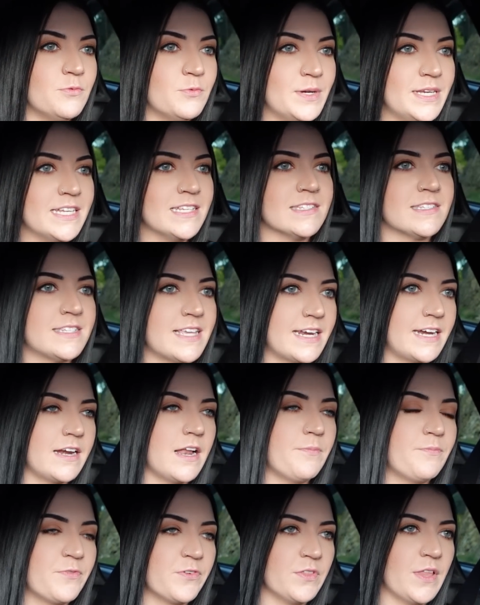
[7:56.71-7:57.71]
We didn't set it
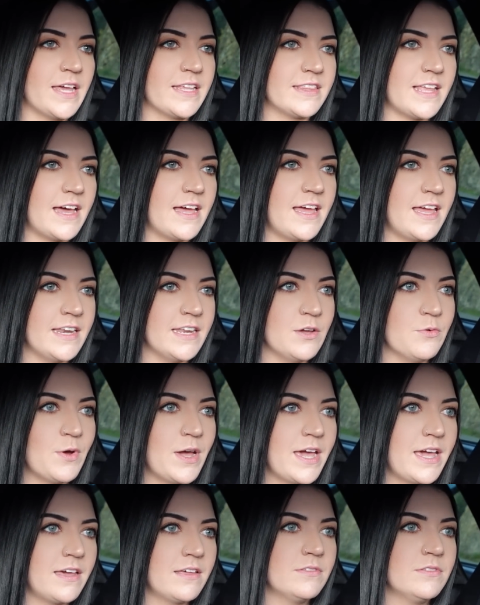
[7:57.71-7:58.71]
up like that
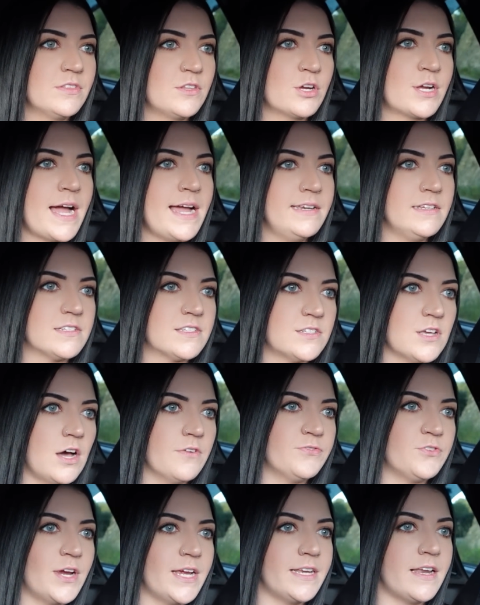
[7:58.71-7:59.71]
anyway. They're kind of
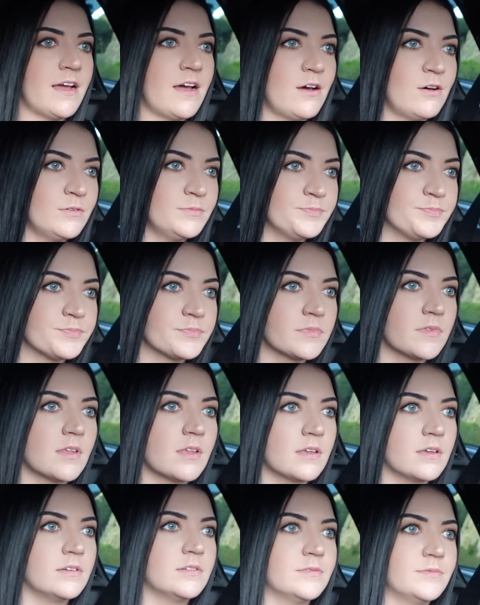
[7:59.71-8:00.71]
soft right now.
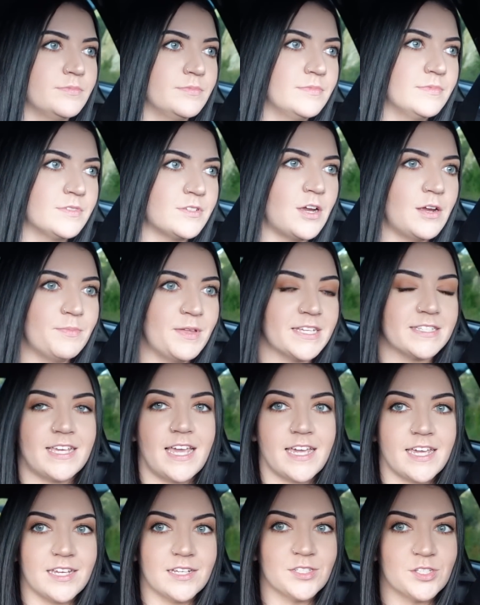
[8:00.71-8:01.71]
Sorry, I'm like
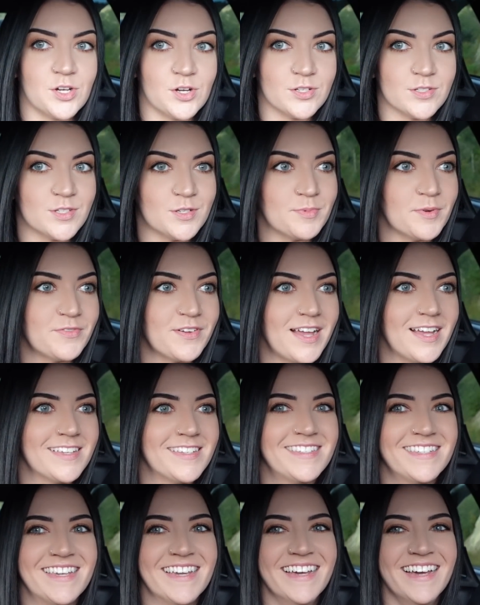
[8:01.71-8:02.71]
taking a turn super
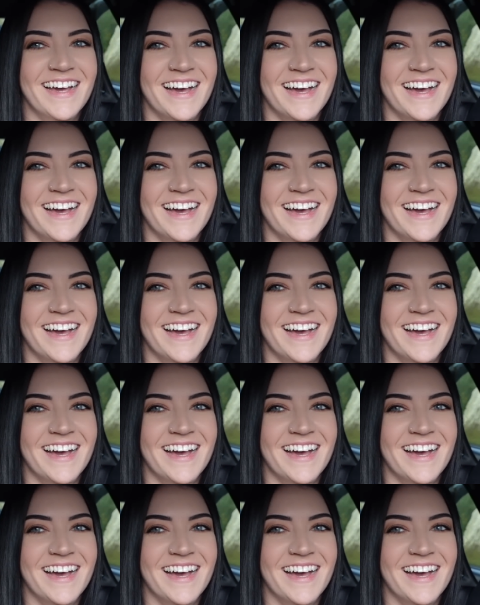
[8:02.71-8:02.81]
fast.